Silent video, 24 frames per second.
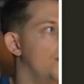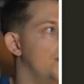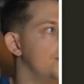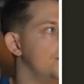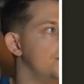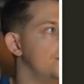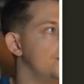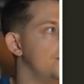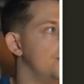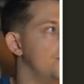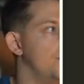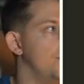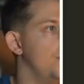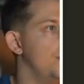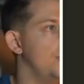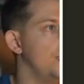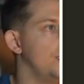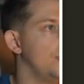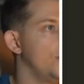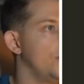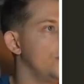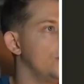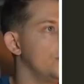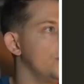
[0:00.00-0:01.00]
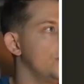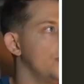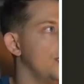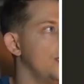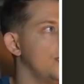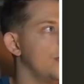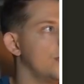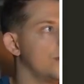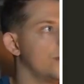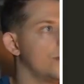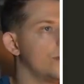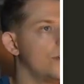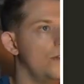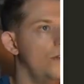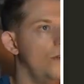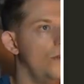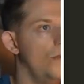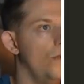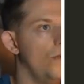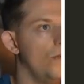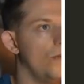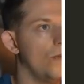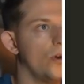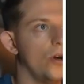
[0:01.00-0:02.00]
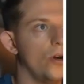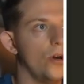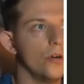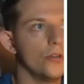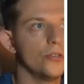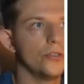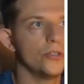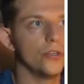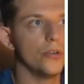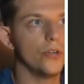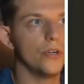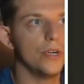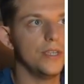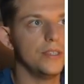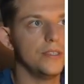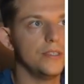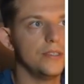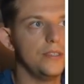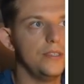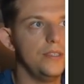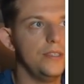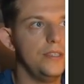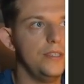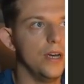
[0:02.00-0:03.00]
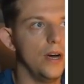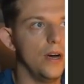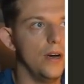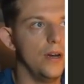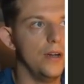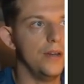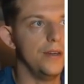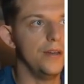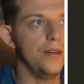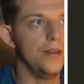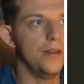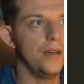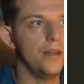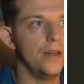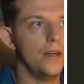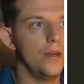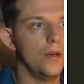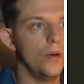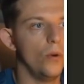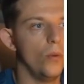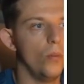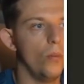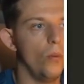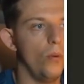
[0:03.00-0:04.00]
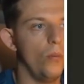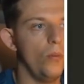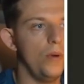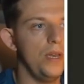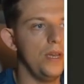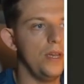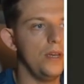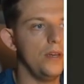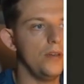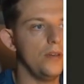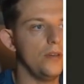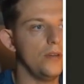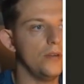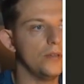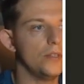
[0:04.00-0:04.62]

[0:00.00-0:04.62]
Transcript: right, so it looks like Cursor is done. What we need to do